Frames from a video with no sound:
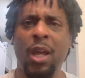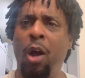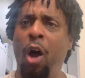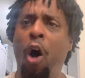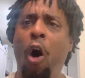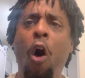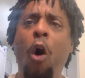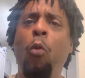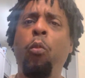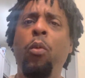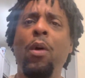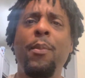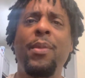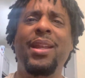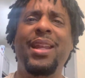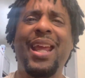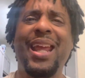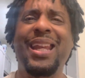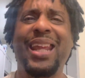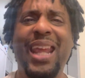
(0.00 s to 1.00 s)
All women
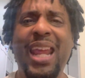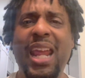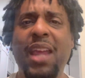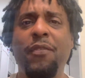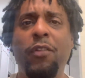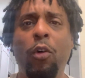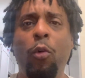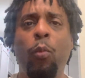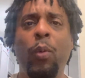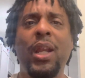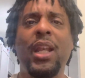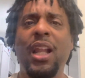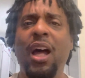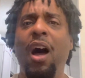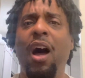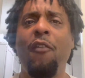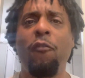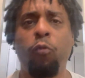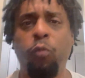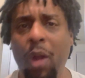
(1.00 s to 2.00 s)
ain't evil. We love